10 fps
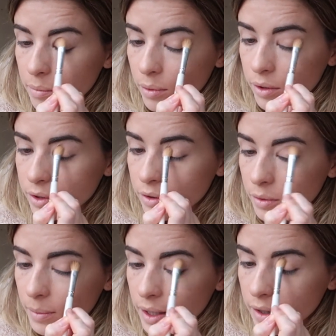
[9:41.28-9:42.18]
bronzer
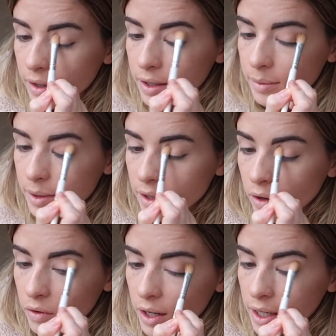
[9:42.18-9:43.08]
on my eyes because I
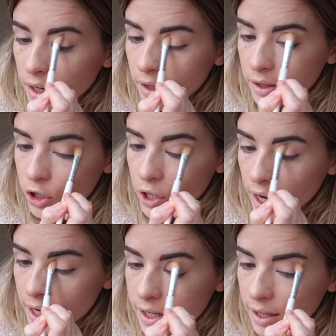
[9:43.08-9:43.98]
really like the
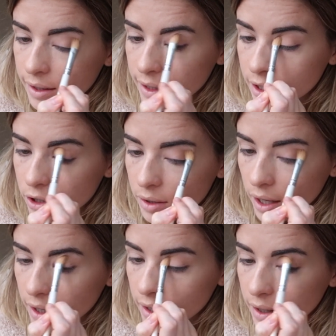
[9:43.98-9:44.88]
shade, and I think it just,
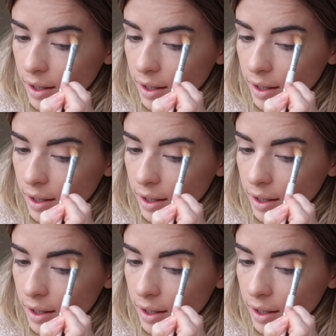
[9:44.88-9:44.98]
like,